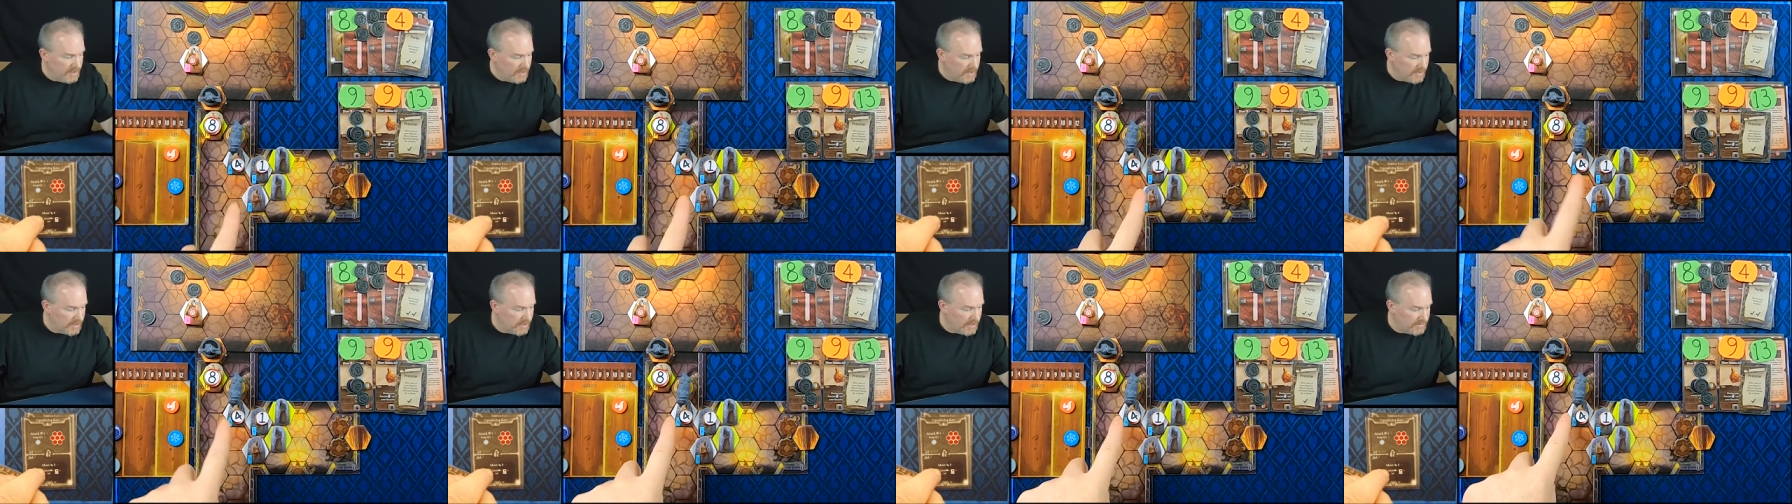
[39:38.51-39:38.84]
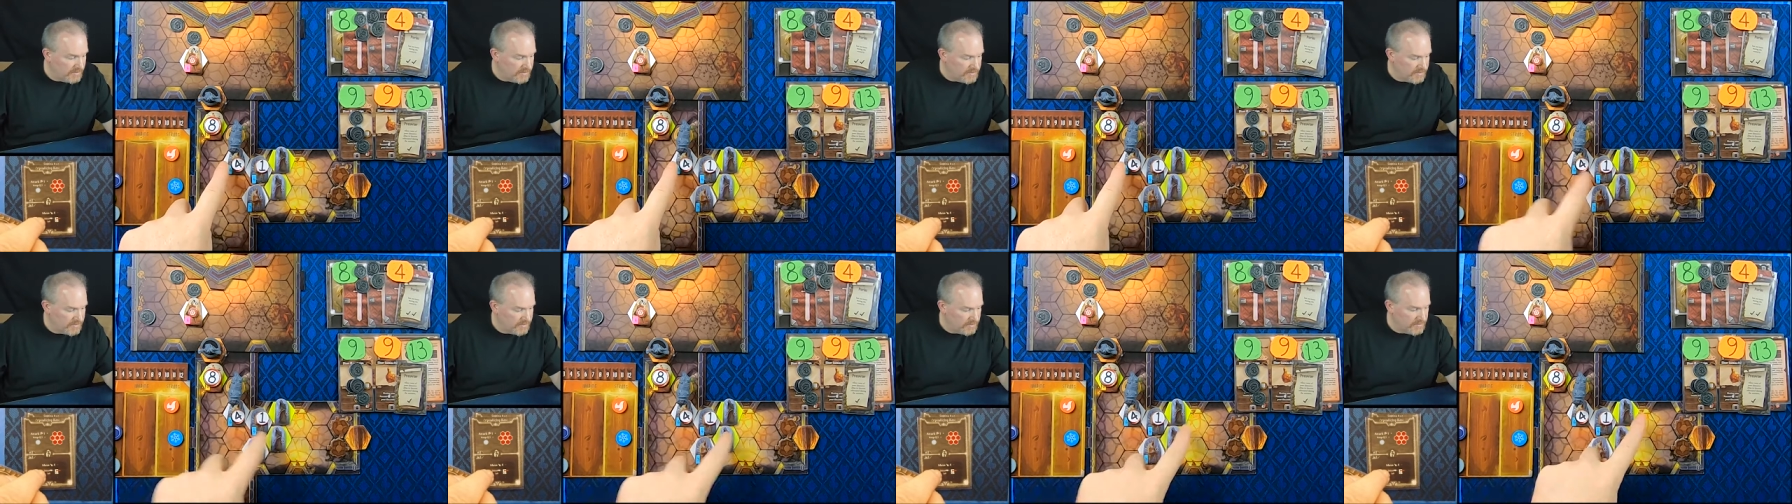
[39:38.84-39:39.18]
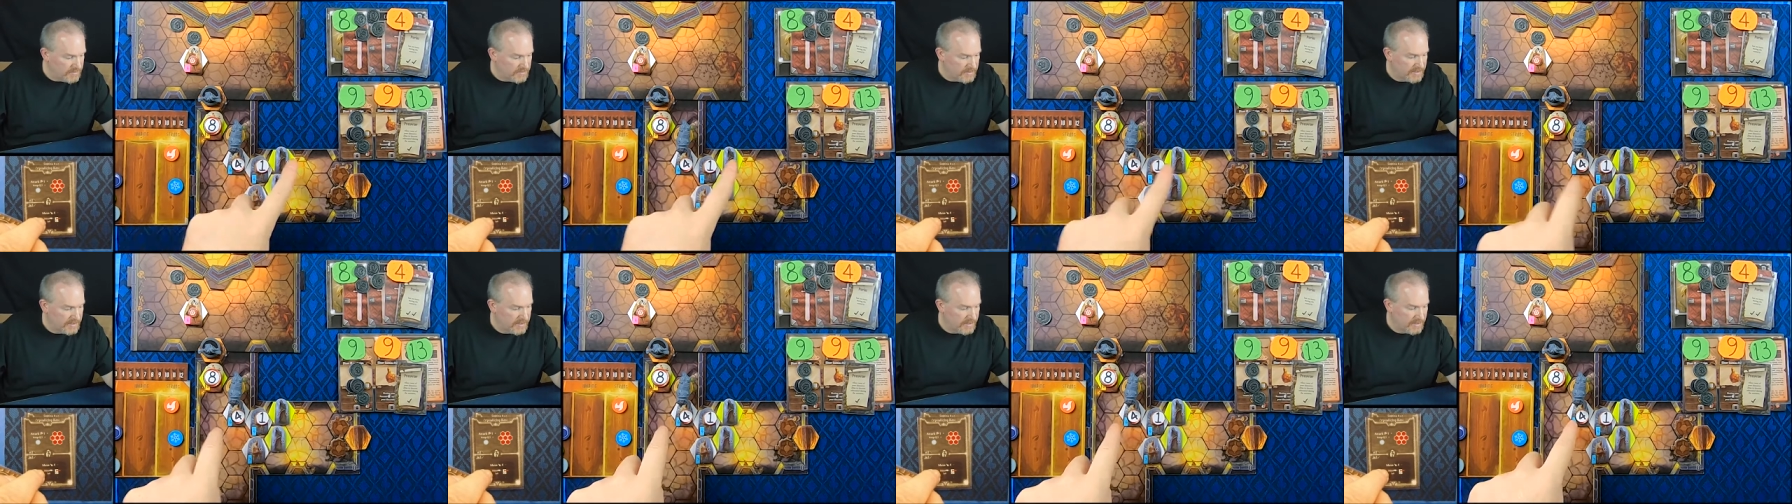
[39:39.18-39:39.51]
Let's just go
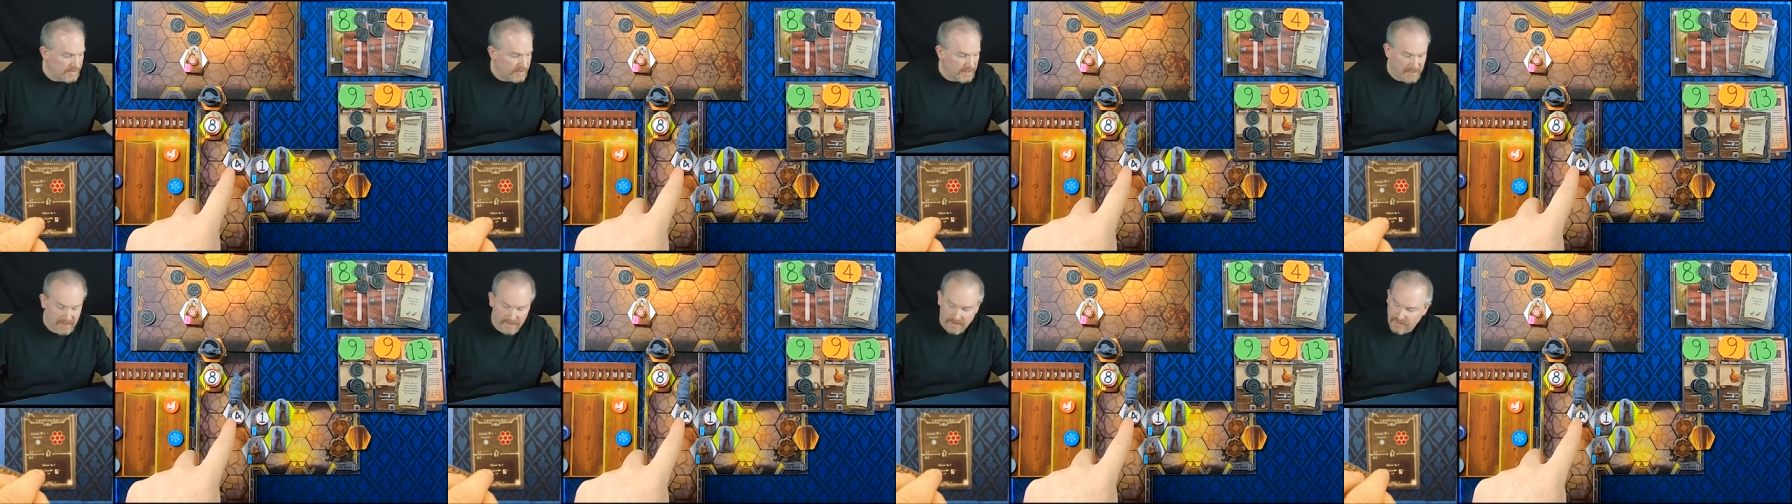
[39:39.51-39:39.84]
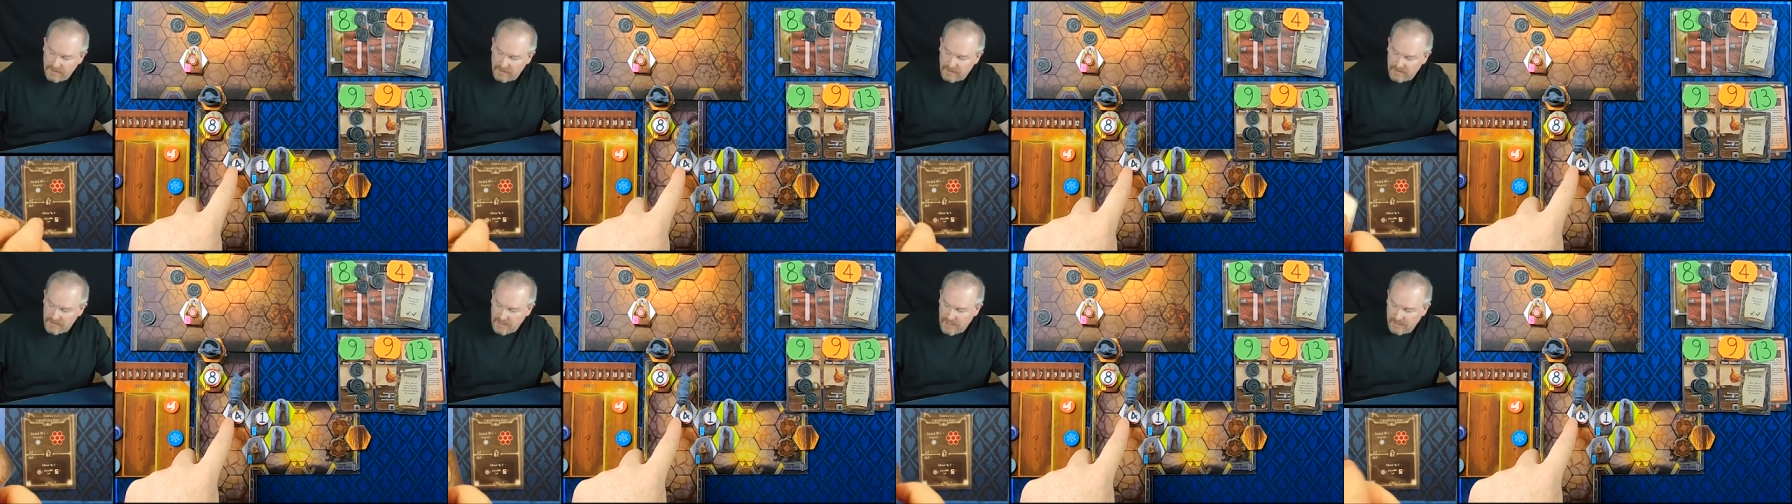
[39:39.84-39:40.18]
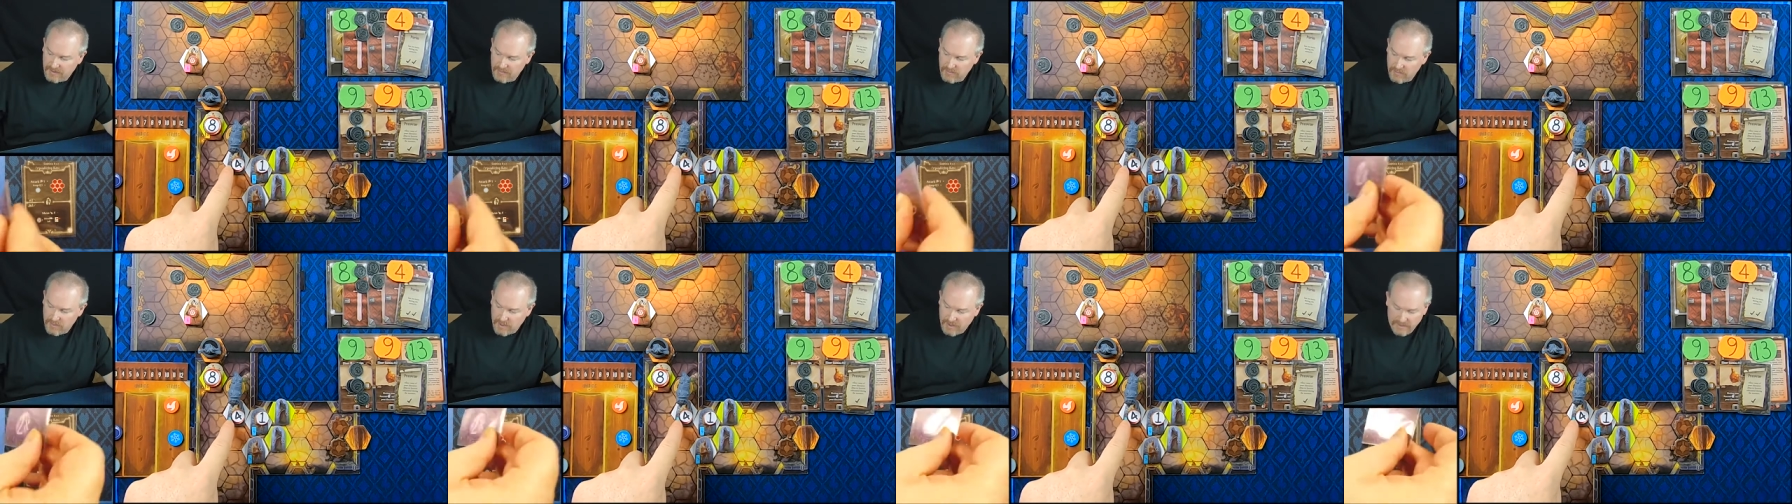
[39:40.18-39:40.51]
straight down the line. Attack
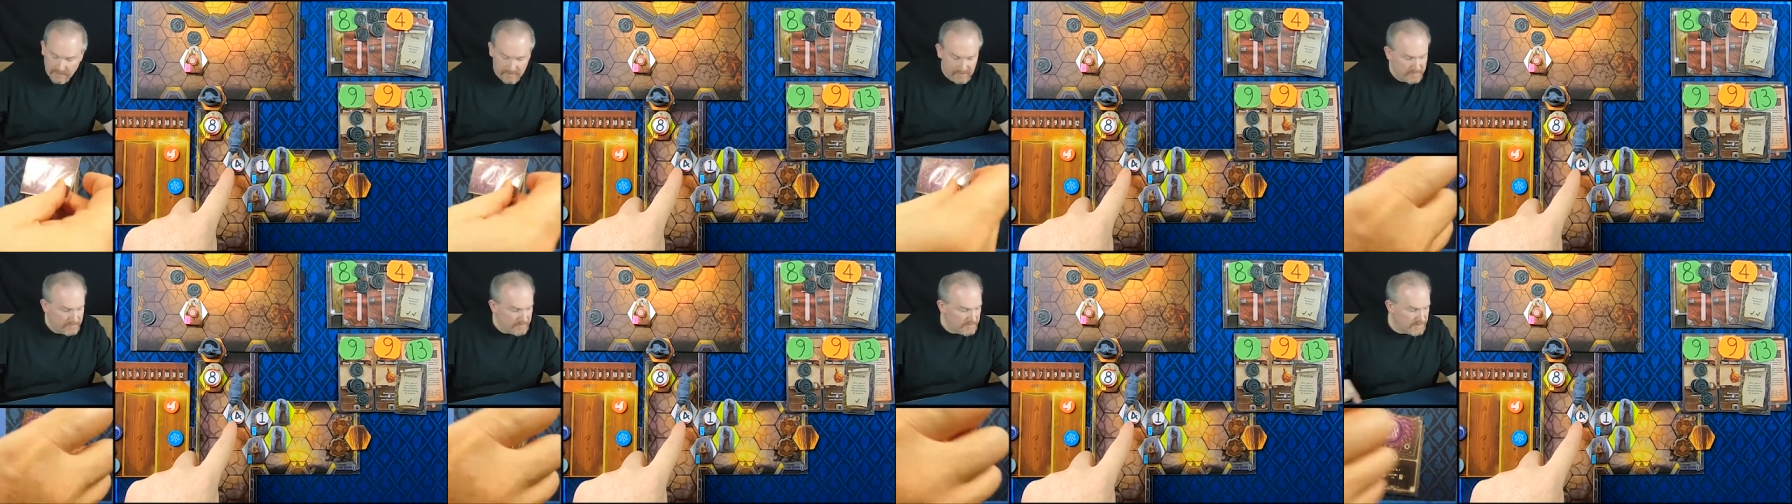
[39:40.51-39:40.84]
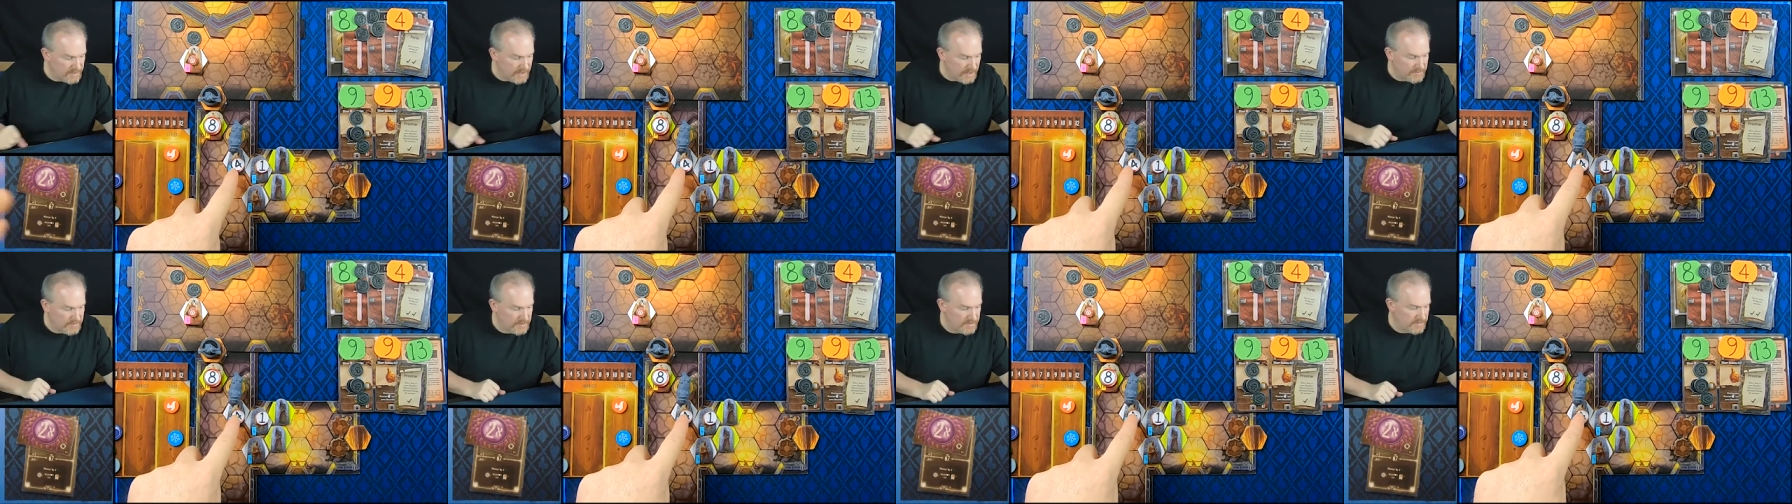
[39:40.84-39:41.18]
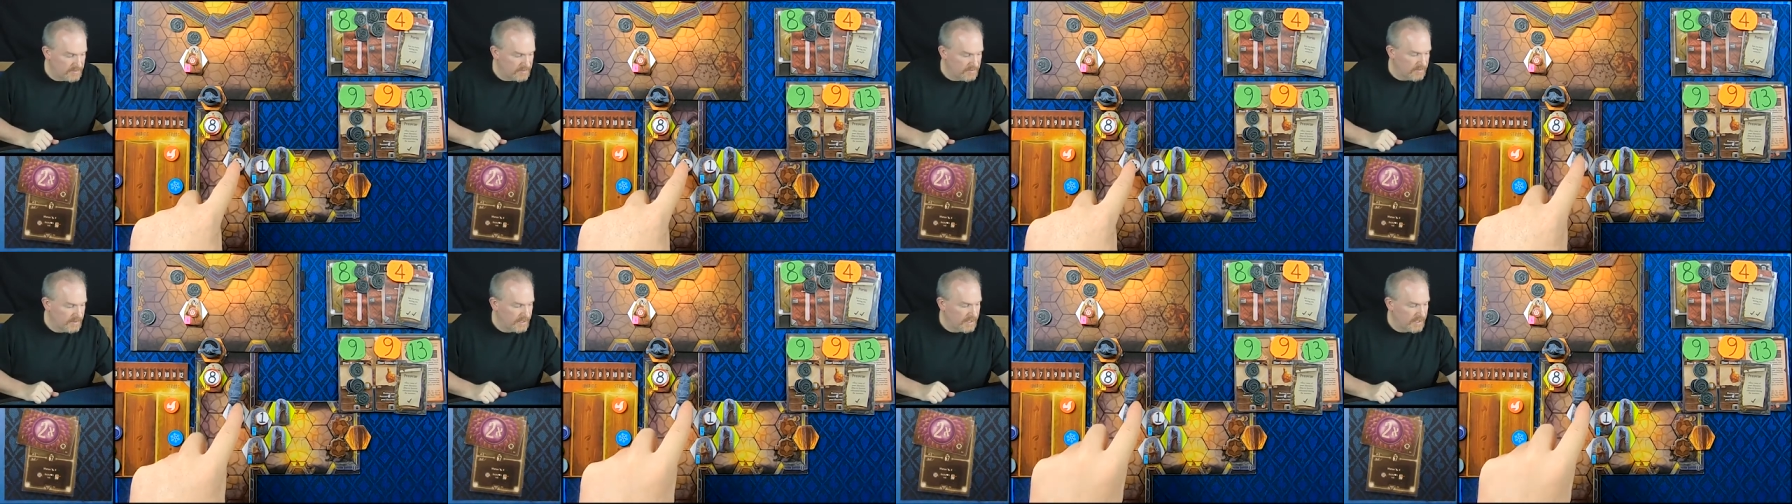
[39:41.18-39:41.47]
of 1 times 2.